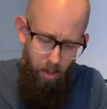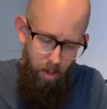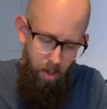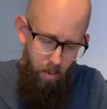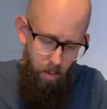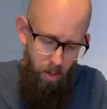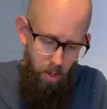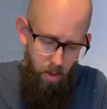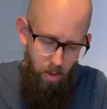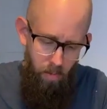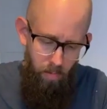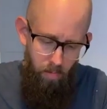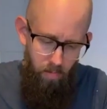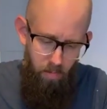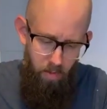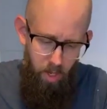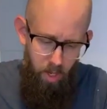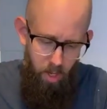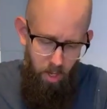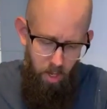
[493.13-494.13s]
There we go.
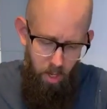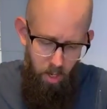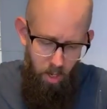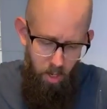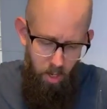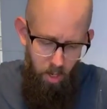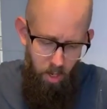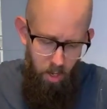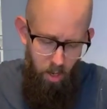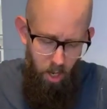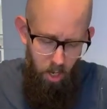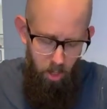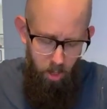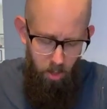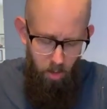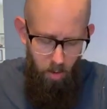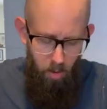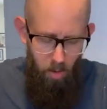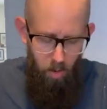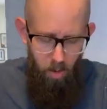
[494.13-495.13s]
All right,
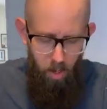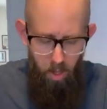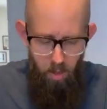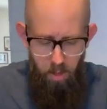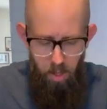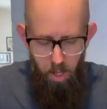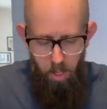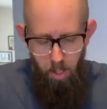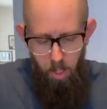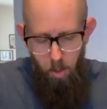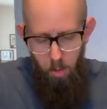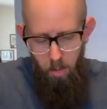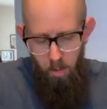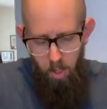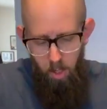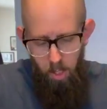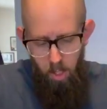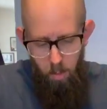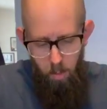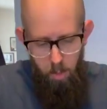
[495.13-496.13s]
so I think
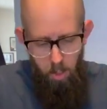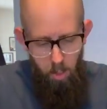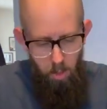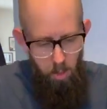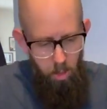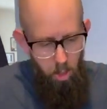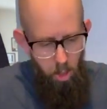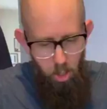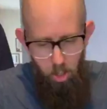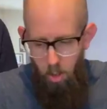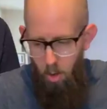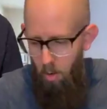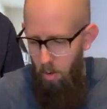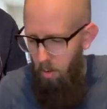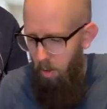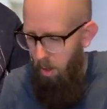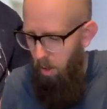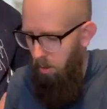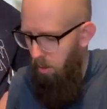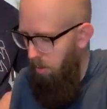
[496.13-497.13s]
this has been
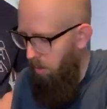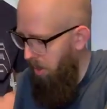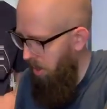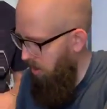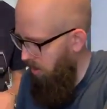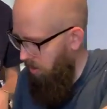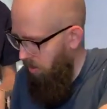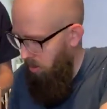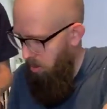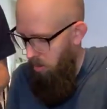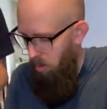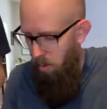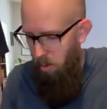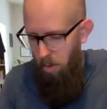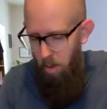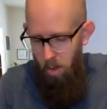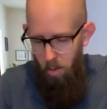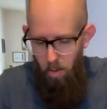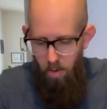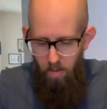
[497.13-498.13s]
shown a little bit.
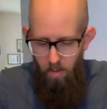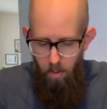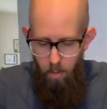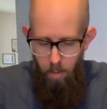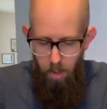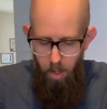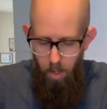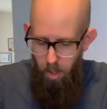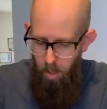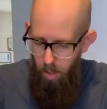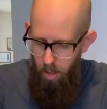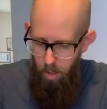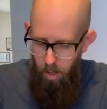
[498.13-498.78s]
Throw that away for me.